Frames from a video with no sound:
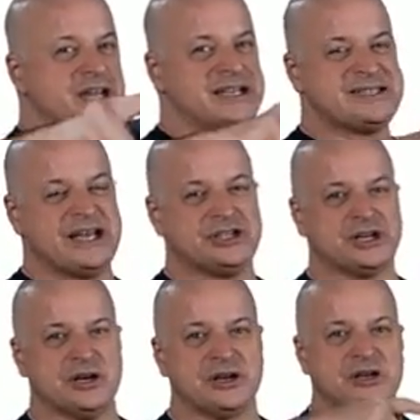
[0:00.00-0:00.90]
and
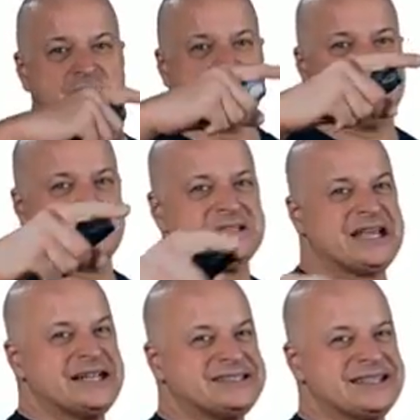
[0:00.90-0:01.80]
tension,
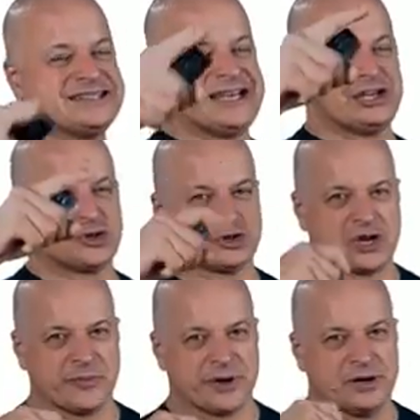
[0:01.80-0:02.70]
that's an essential
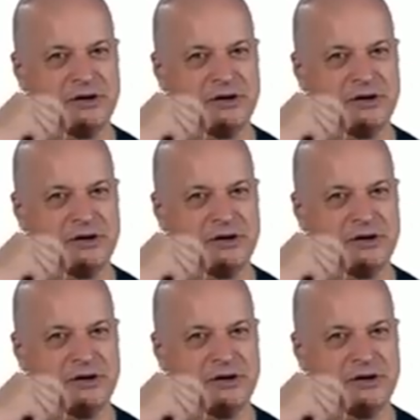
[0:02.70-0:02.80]
tremor.